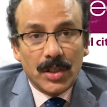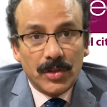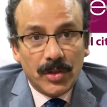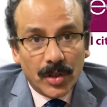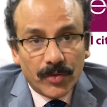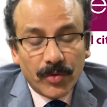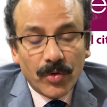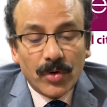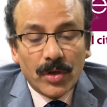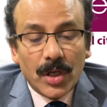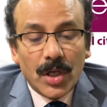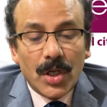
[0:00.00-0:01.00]

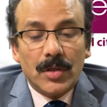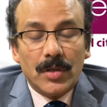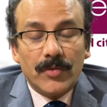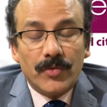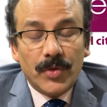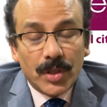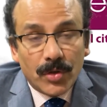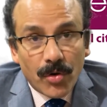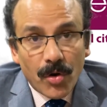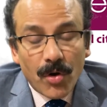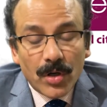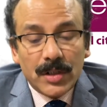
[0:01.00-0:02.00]
Therefore, we
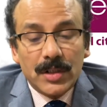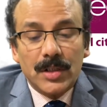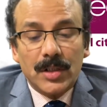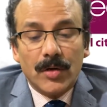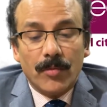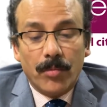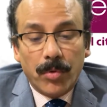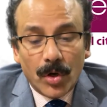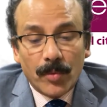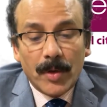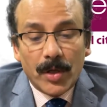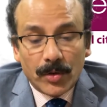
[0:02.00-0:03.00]
called
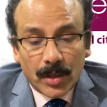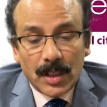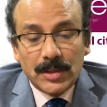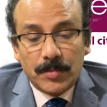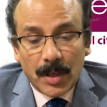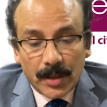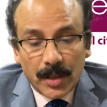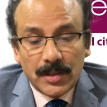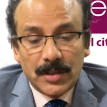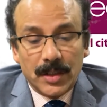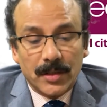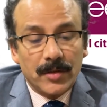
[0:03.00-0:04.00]
bone marrow
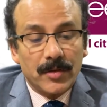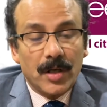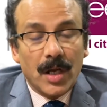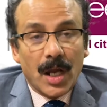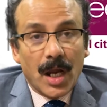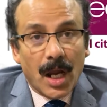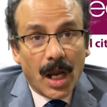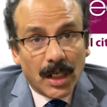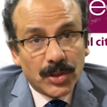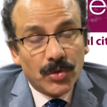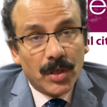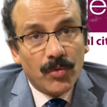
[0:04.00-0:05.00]
transplantation.
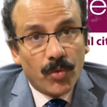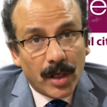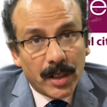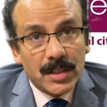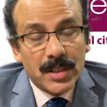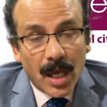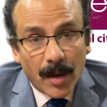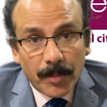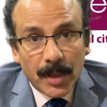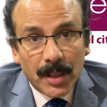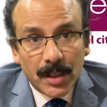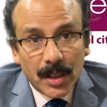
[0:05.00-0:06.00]
Actually, what is
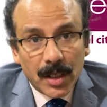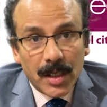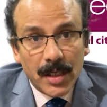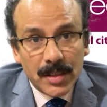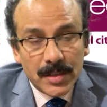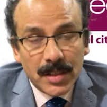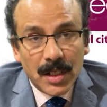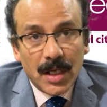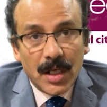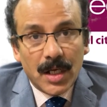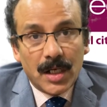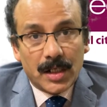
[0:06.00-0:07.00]
happening is
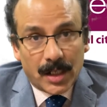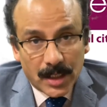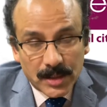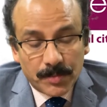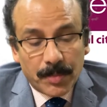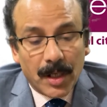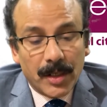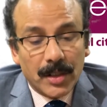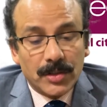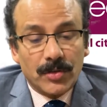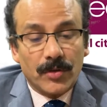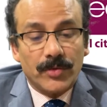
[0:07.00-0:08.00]

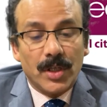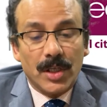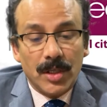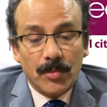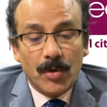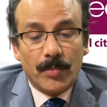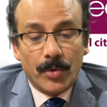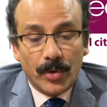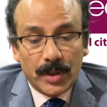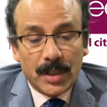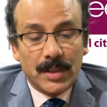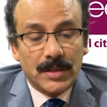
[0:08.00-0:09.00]
transplantation of the
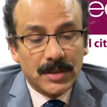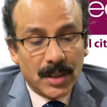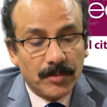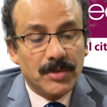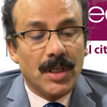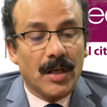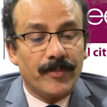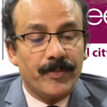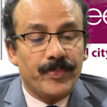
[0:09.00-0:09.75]
hematopoietic stem cell.